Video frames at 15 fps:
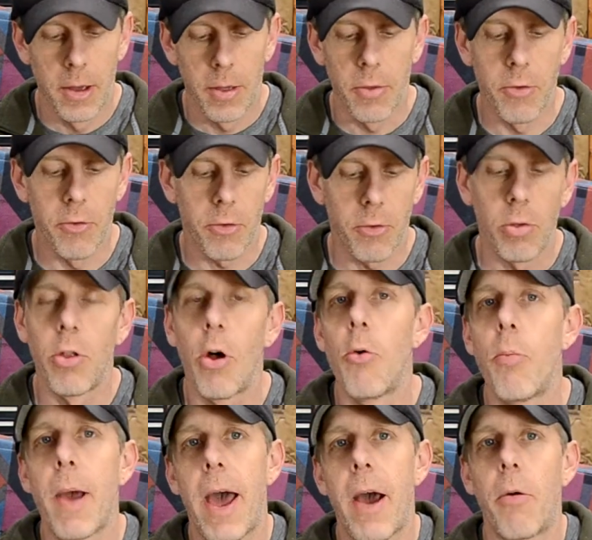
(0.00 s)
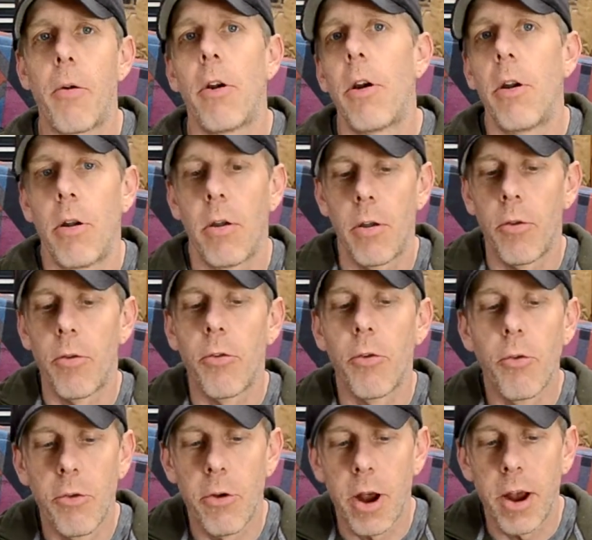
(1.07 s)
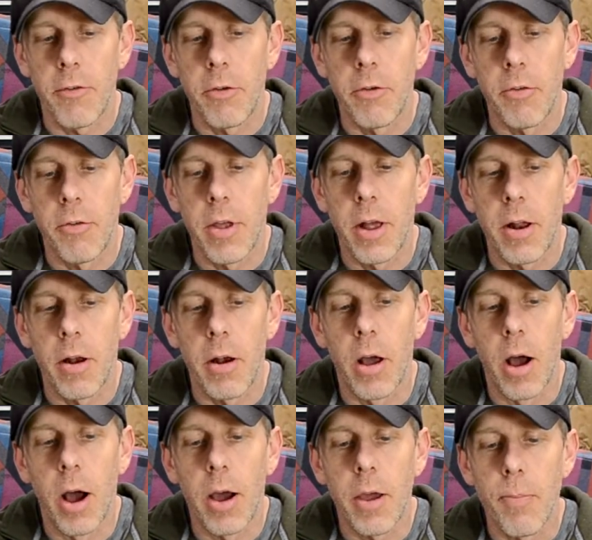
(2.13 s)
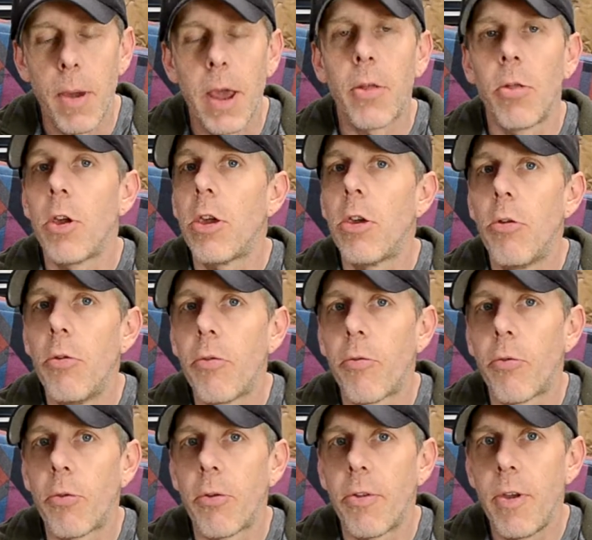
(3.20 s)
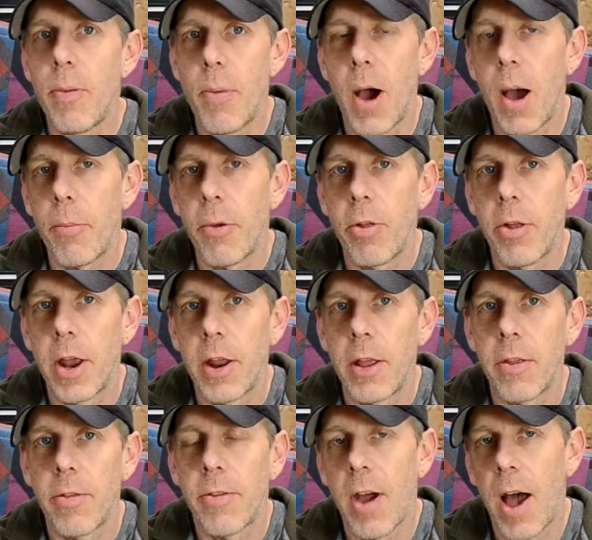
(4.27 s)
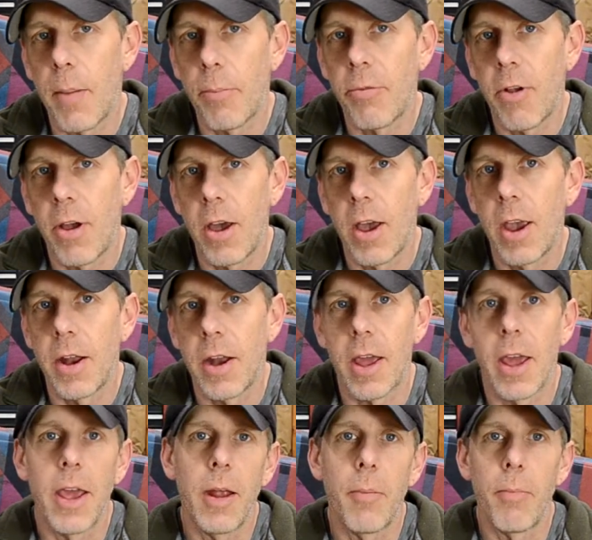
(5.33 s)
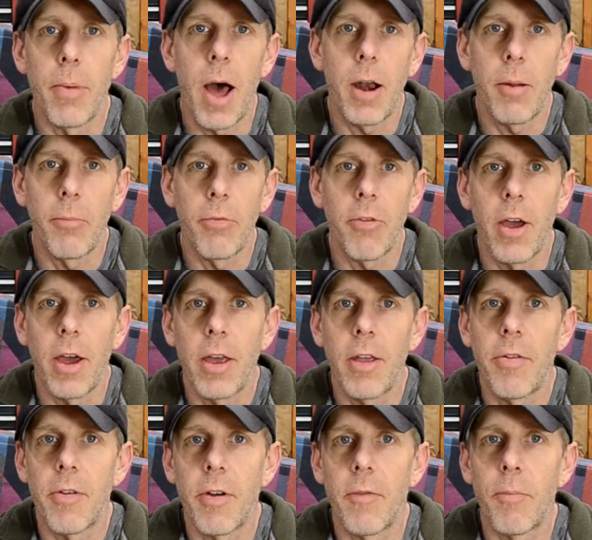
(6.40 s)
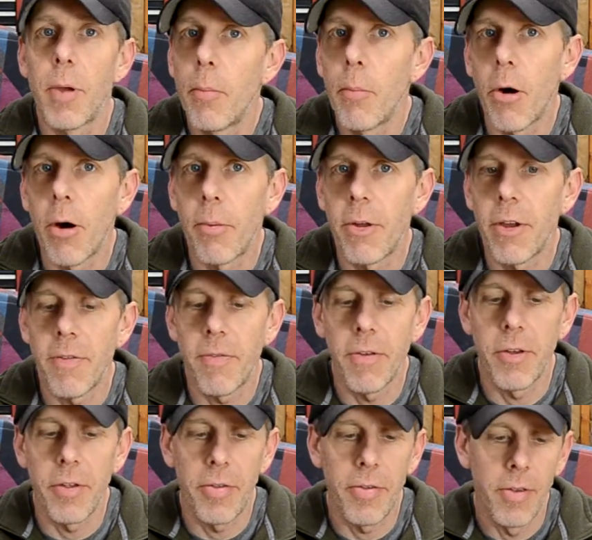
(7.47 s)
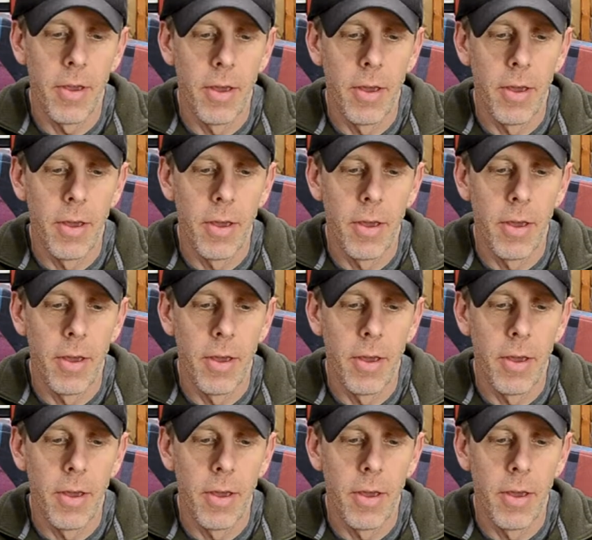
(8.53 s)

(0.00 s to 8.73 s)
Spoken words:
These are low power screwdrivers that I mainly use for depopulating topside and bottom sides of pinball playfields.